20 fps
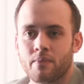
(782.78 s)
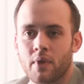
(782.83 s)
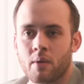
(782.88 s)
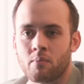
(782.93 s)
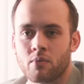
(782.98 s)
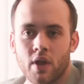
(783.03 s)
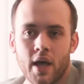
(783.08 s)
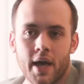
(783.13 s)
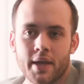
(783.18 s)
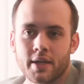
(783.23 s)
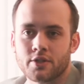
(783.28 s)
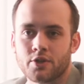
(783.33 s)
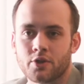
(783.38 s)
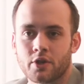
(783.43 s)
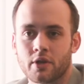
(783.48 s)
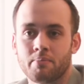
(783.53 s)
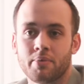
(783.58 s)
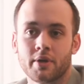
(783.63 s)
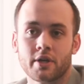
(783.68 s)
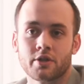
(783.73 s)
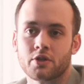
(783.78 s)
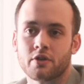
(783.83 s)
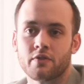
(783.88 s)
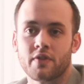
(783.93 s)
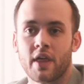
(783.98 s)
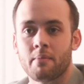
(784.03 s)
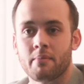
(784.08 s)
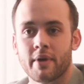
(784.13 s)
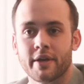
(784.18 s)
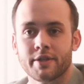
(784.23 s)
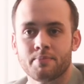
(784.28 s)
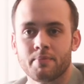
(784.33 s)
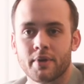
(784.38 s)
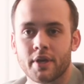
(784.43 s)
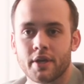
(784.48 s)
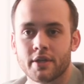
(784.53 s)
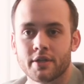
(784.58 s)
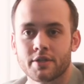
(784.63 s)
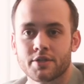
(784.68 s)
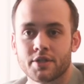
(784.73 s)
I'm glad he took a picture of that man's
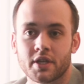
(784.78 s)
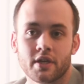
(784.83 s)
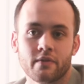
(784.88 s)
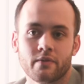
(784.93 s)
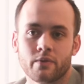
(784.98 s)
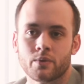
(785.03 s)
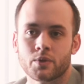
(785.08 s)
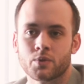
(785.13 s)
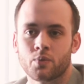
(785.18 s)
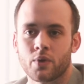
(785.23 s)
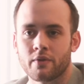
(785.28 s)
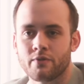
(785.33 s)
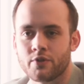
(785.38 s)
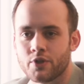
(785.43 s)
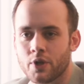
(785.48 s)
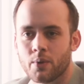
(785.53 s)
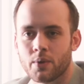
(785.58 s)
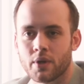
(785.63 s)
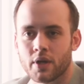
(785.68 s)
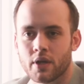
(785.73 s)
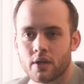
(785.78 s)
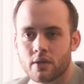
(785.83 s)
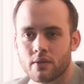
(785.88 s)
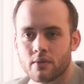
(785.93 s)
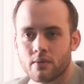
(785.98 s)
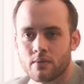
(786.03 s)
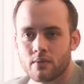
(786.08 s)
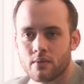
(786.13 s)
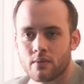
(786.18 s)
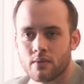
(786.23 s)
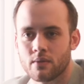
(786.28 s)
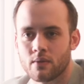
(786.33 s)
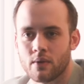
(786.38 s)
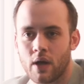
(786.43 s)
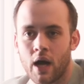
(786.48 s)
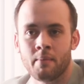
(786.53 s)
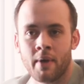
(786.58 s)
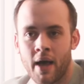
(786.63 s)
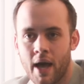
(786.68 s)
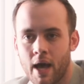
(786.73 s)
penis to give it to his wife Jody.
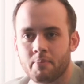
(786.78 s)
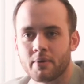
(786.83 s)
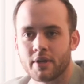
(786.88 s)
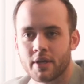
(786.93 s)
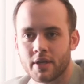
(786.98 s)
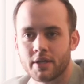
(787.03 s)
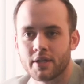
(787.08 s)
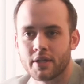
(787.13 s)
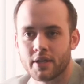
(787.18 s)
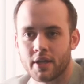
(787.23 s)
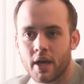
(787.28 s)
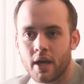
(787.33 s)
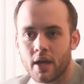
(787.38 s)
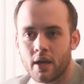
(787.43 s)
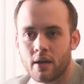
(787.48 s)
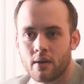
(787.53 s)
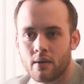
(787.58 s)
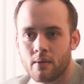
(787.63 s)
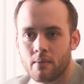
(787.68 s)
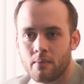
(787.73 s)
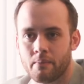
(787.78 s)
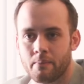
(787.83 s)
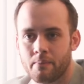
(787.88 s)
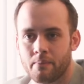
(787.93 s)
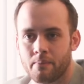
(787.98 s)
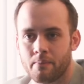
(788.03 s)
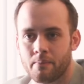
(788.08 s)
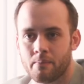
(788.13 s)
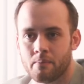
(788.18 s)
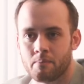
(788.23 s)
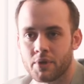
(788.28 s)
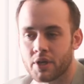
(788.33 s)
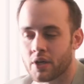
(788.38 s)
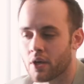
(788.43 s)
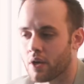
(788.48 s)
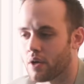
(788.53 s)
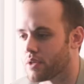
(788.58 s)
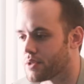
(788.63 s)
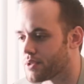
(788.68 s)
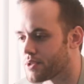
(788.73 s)
I'm happy he did that.
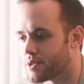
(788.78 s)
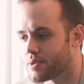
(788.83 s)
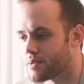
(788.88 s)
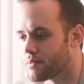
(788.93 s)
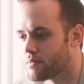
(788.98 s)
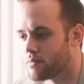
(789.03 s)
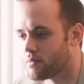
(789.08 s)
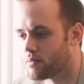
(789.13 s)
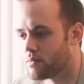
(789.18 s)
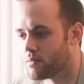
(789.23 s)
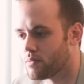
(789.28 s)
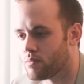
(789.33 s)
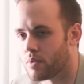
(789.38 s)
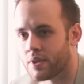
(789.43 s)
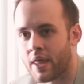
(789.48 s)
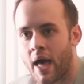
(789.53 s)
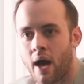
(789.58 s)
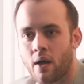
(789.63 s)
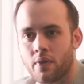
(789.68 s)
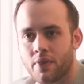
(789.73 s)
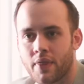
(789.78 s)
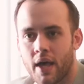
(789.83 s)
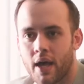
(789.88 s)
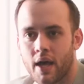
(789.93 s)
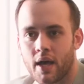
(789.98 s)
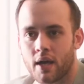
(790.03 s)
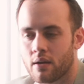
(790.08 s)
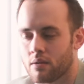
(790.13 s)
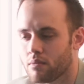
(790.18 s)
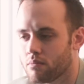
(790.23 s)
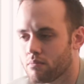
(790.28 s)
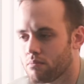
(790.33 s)
Because without that,